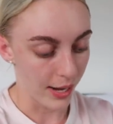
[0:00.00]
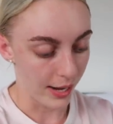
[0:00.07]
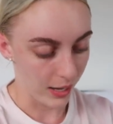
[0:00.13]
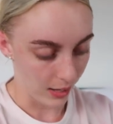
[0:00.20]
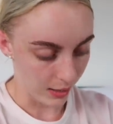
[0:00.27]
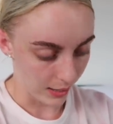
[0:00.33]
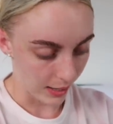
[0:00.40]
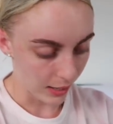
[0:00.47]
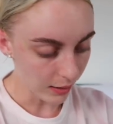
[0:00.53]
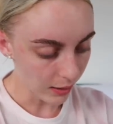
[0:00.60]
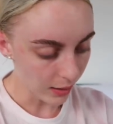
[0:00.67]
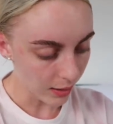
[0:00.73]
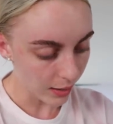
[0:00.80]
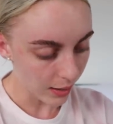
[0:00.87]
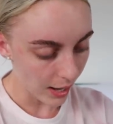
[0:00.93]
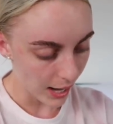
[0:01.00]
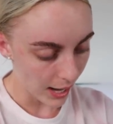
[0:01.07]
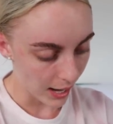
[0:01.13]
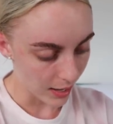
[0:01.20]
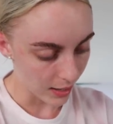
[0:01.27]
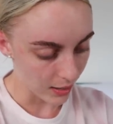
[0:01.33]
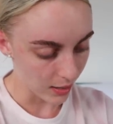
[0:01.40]
Healing,
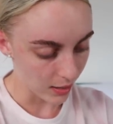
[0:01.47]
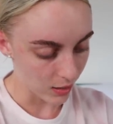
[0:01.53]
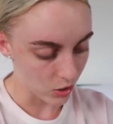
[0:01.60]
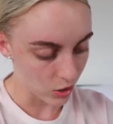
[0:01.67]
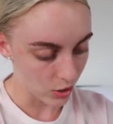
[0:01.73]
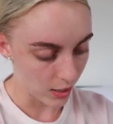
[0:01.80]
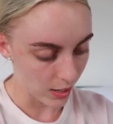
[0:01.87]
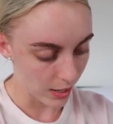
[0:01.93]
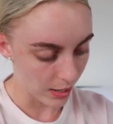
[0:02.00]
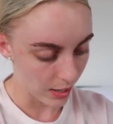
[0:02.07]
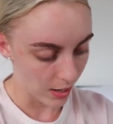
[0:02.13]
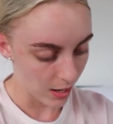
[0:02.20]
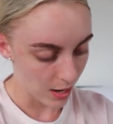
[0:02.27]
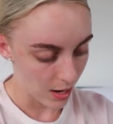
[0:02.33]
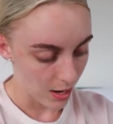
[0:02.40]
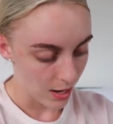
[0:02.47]
and she